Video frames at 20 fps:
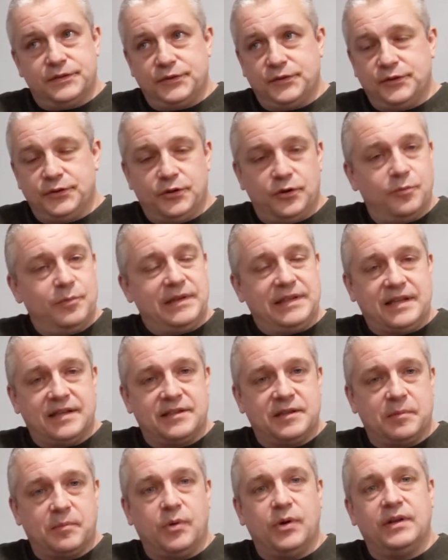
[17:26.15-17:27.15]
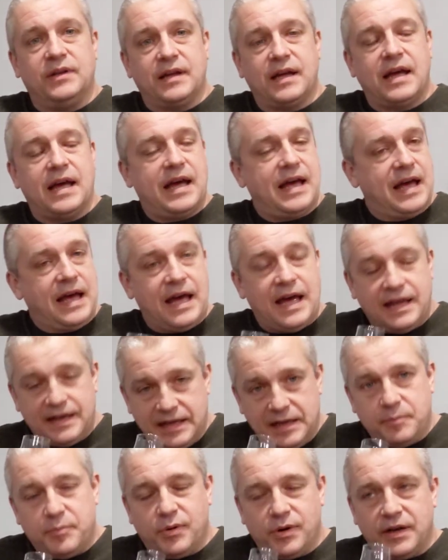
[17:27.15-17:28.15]
not be disappointed at
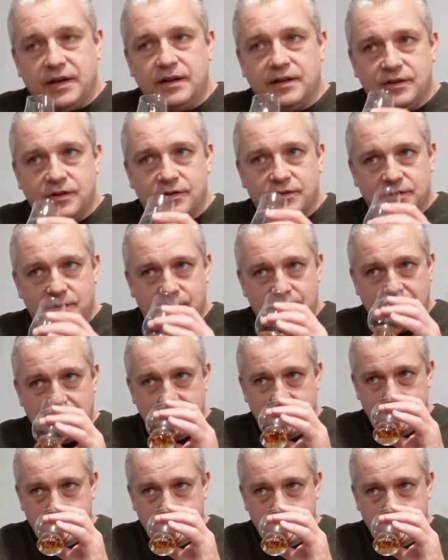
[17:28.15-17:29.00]
any point along the way.